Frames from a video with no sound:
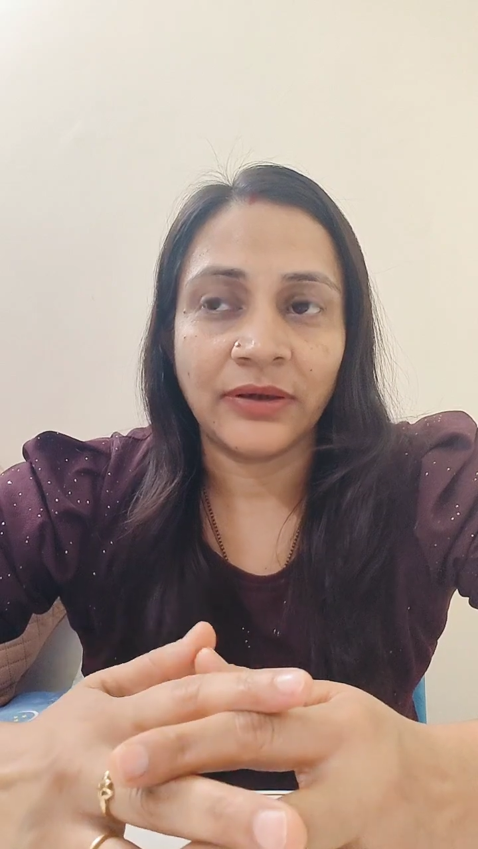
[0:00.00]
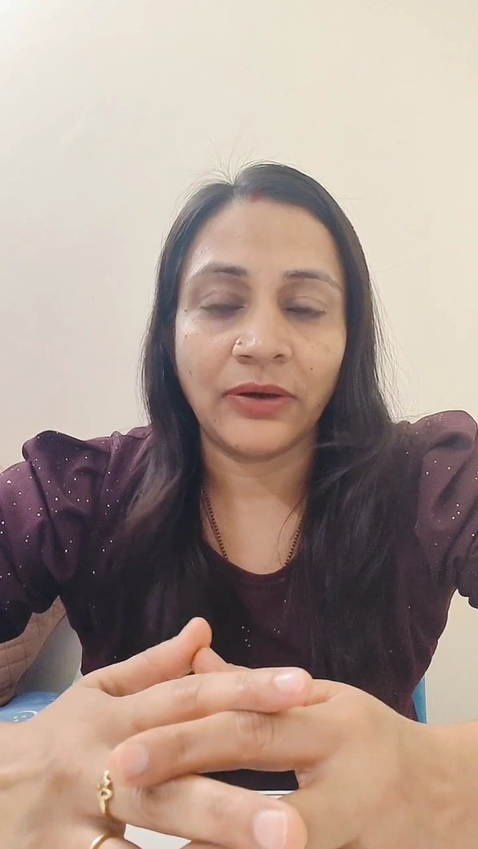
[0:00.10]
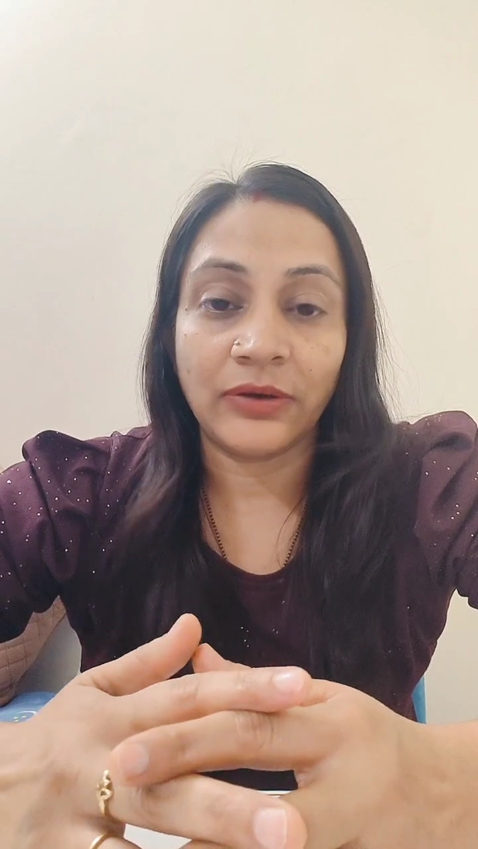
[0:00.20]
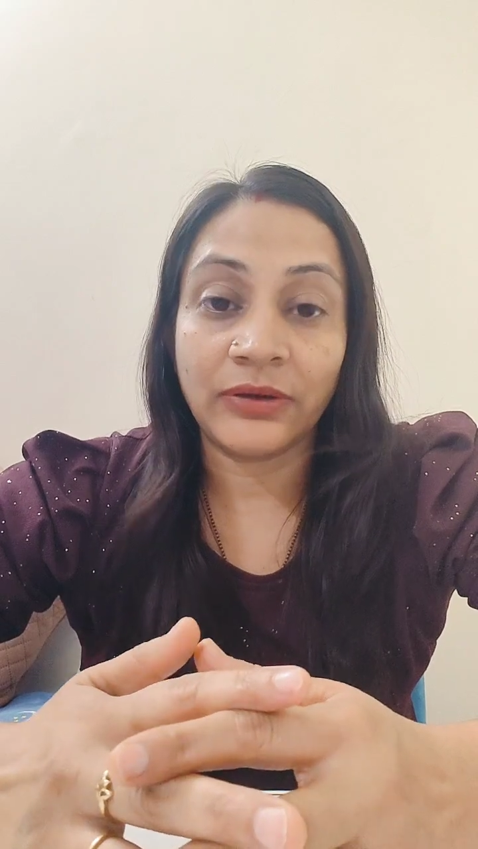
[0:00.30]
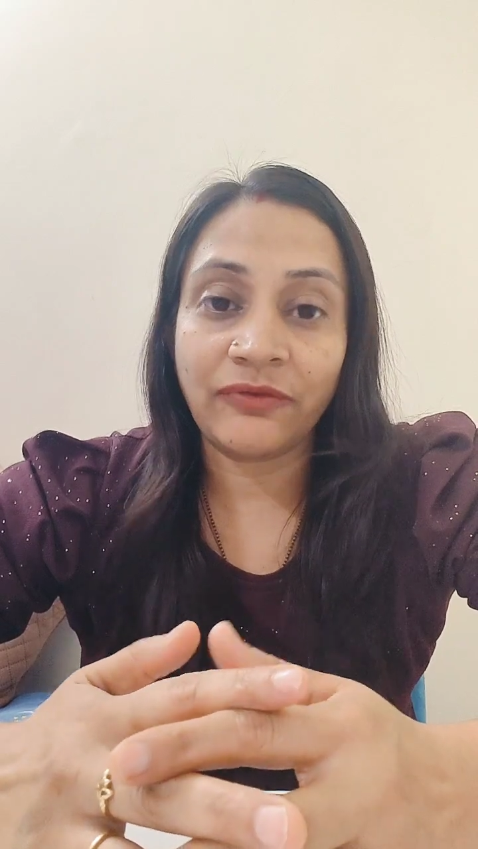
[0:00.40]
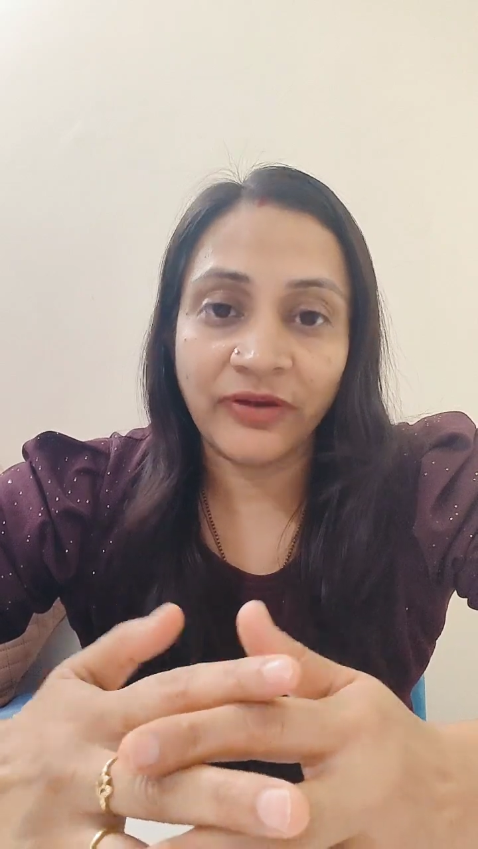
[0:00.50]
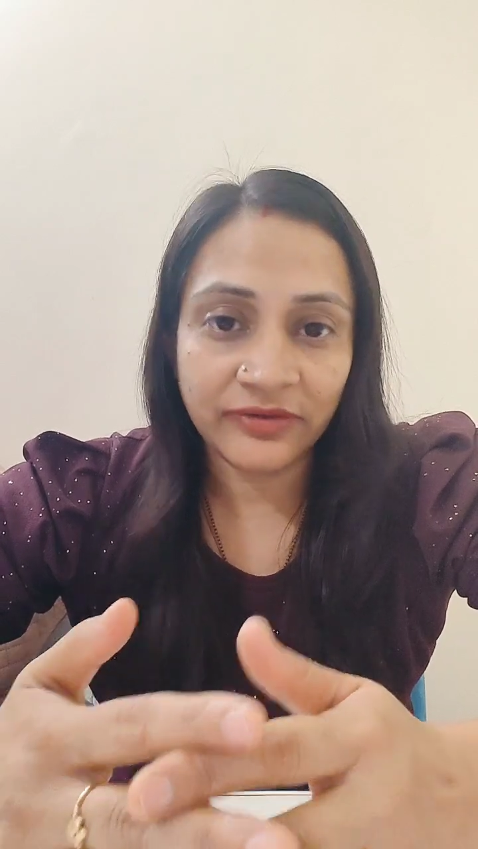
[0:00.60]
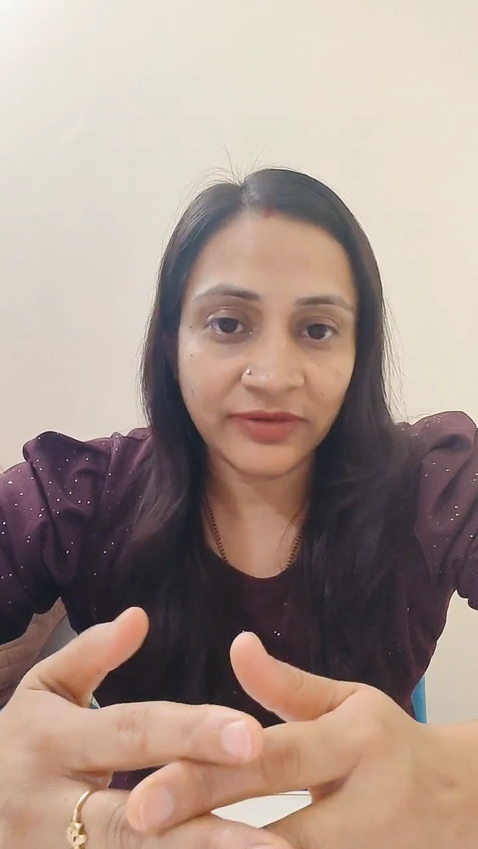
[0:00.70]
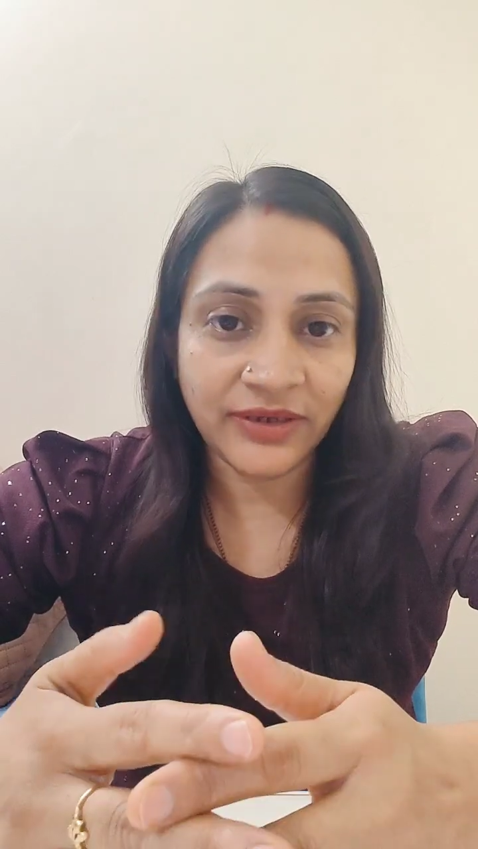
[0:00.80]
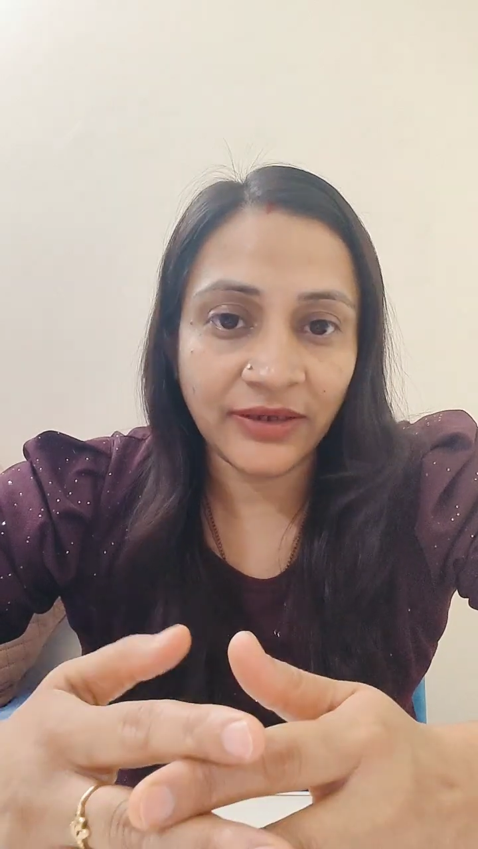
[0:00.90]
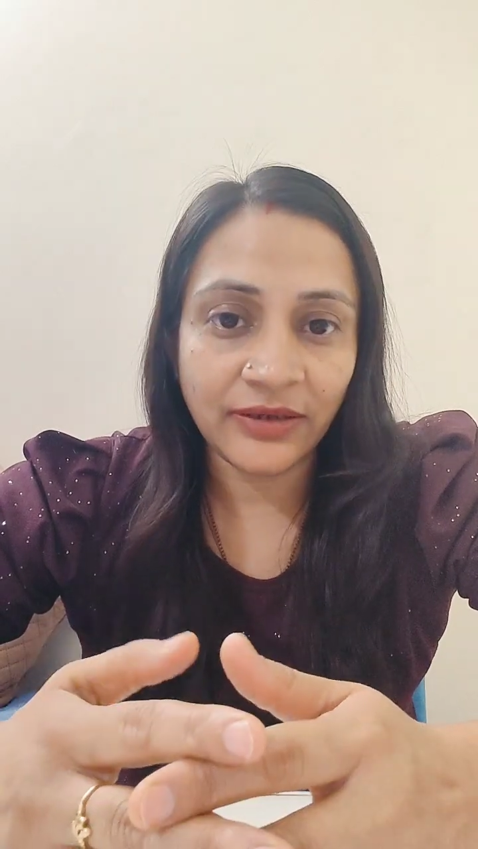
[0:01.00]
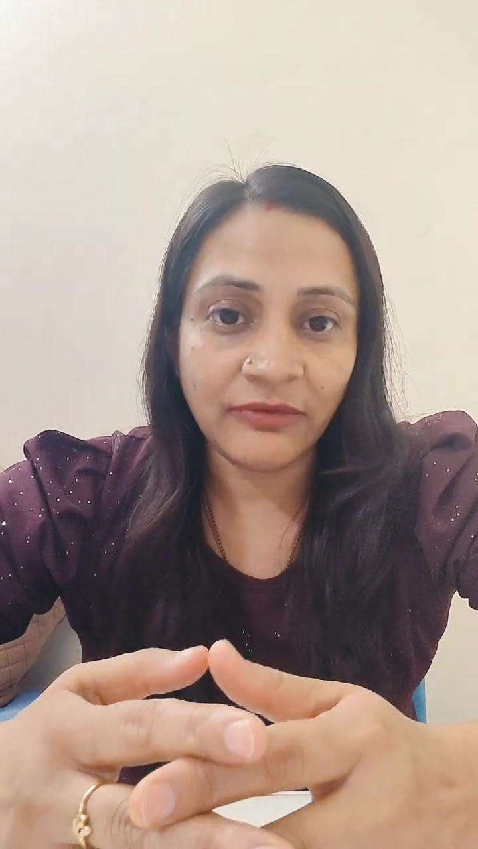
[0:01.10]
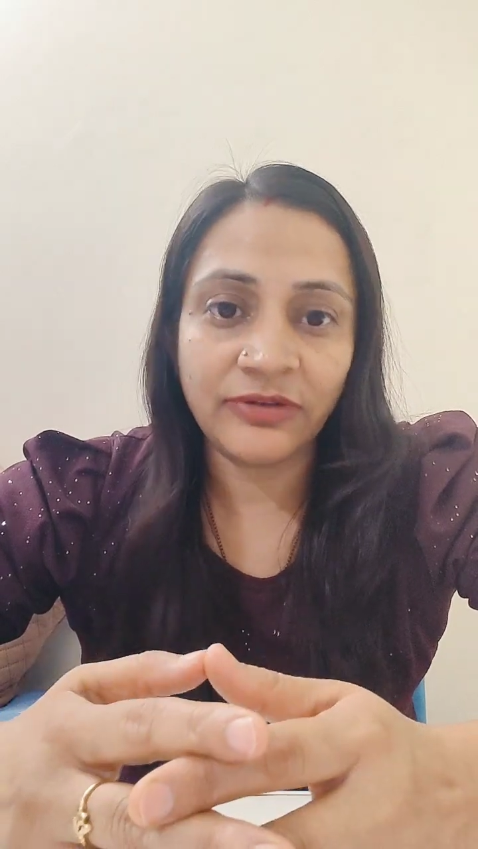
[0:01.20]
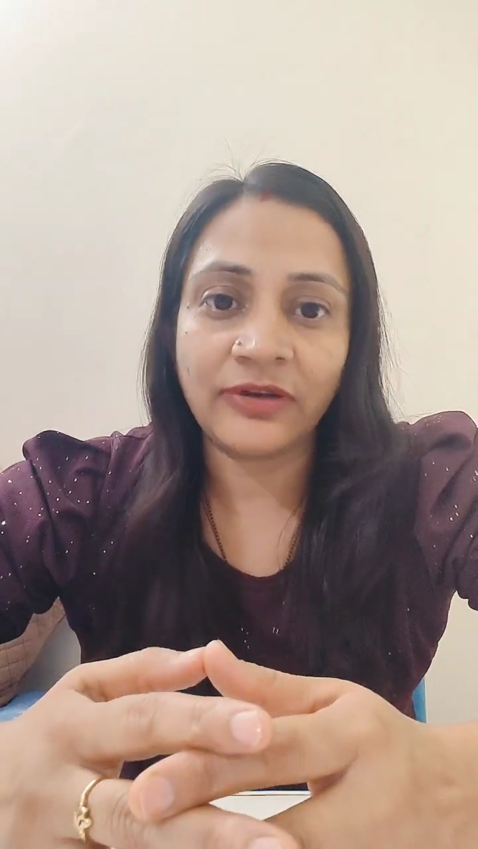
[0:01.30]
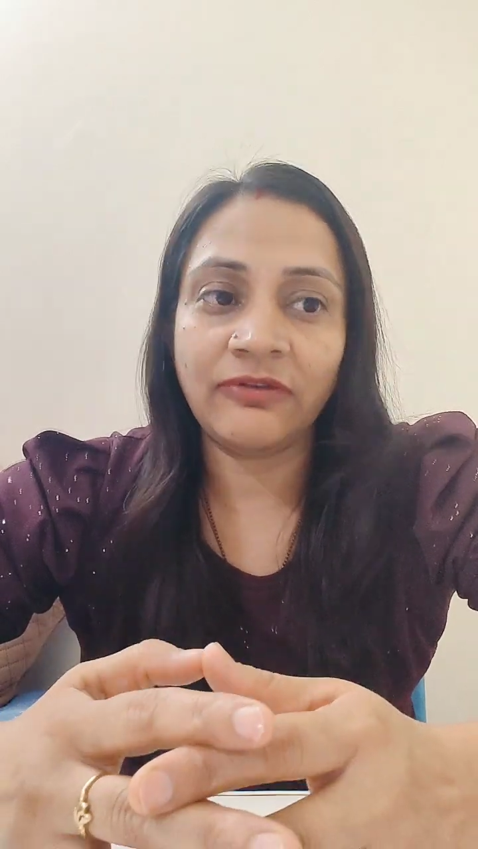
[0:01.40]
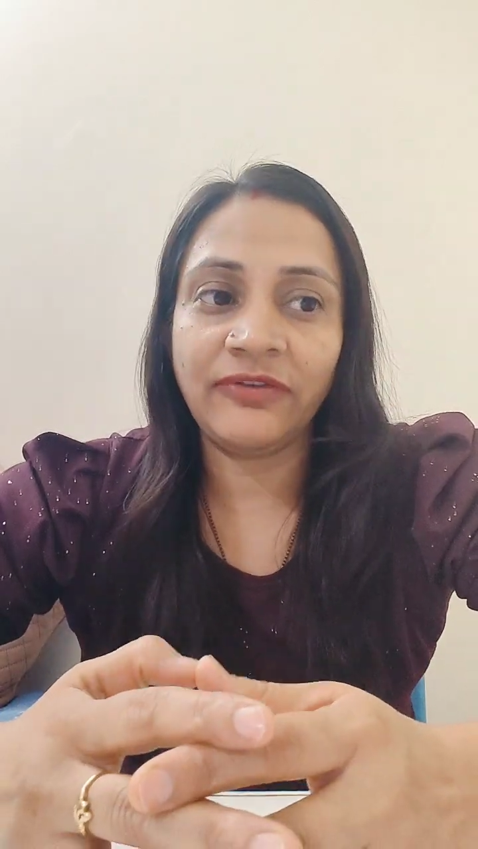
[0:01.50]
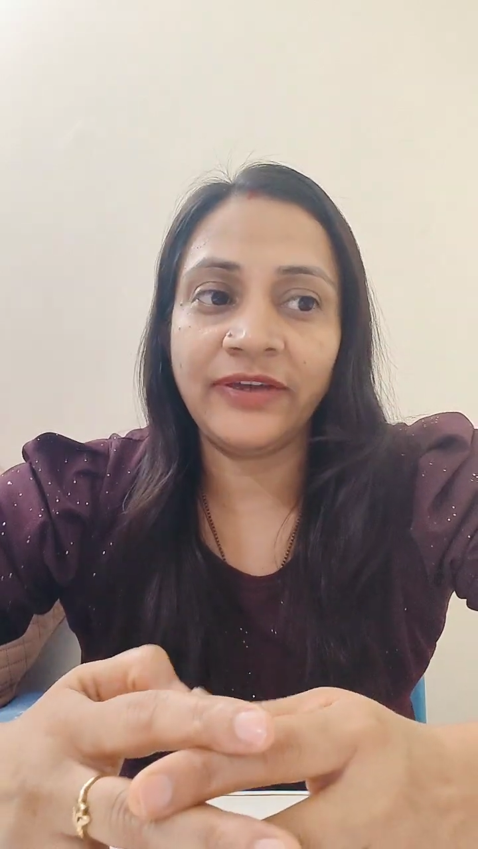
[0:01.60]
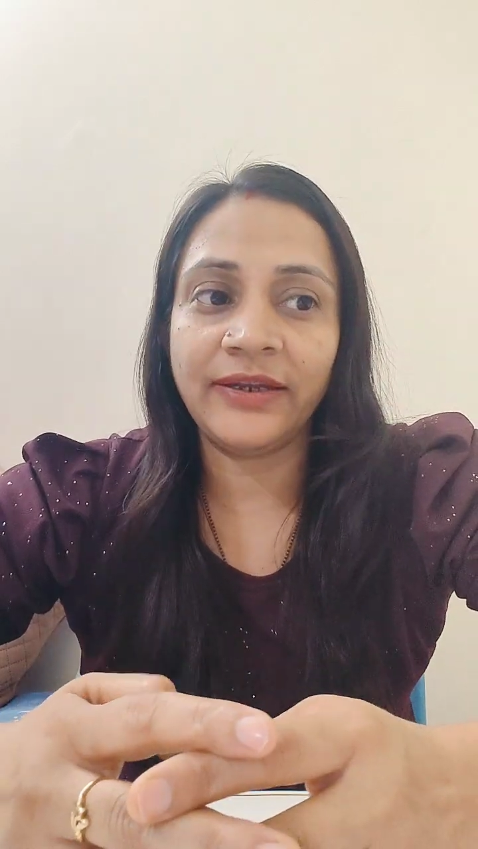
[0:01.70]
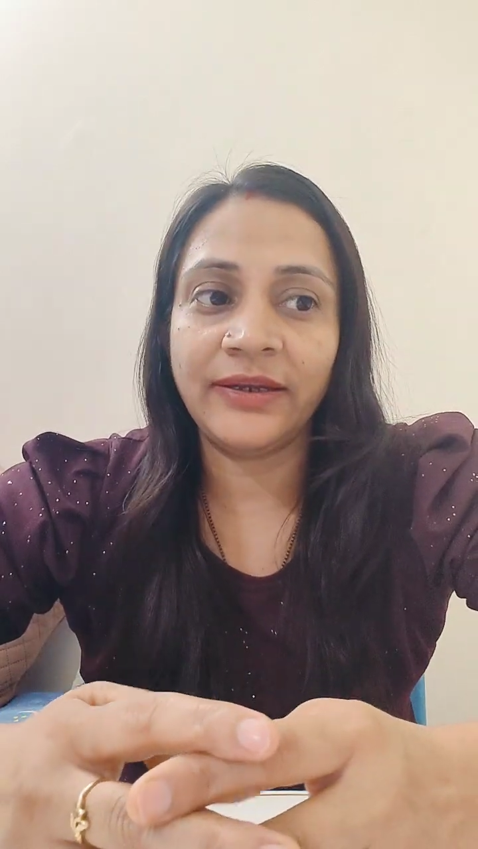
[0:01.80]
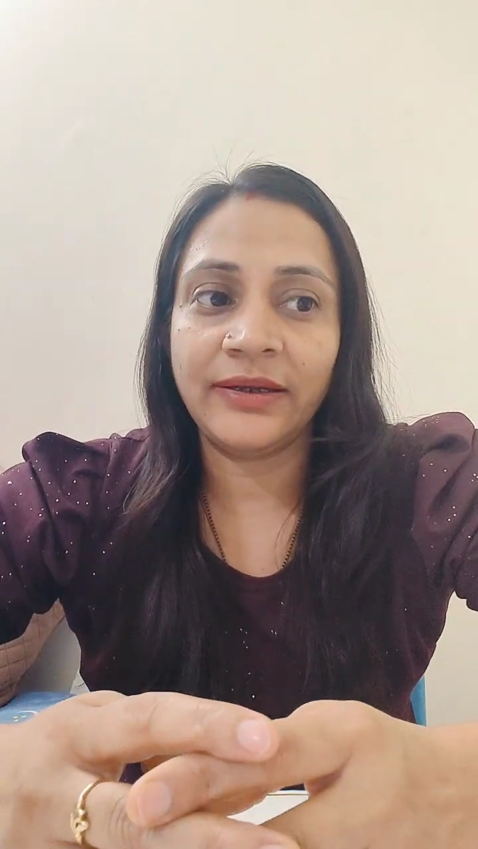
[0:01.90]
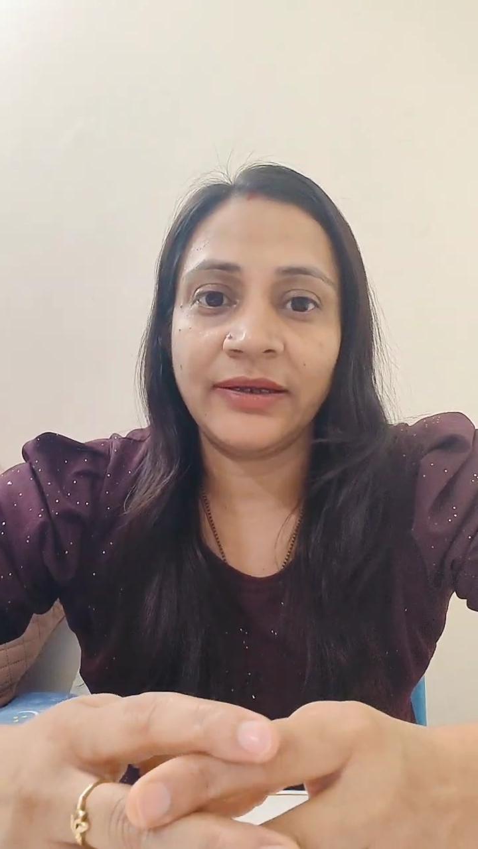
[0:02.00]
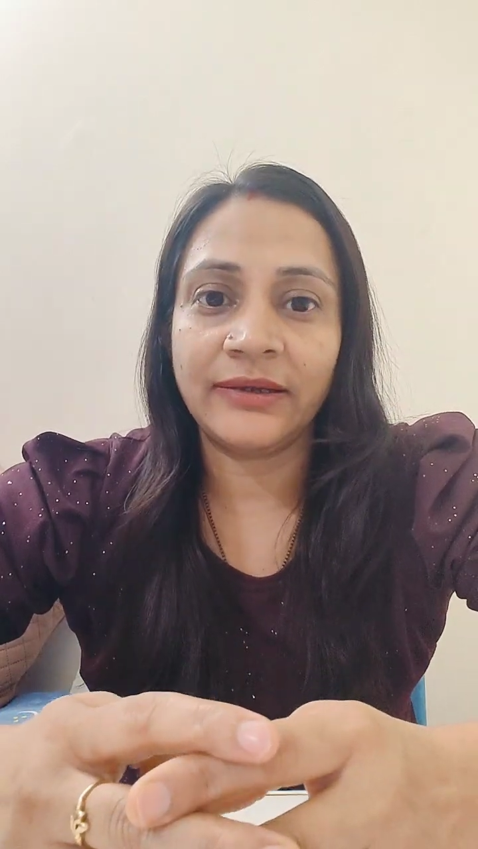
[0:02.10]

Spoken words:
or the first thing which I feel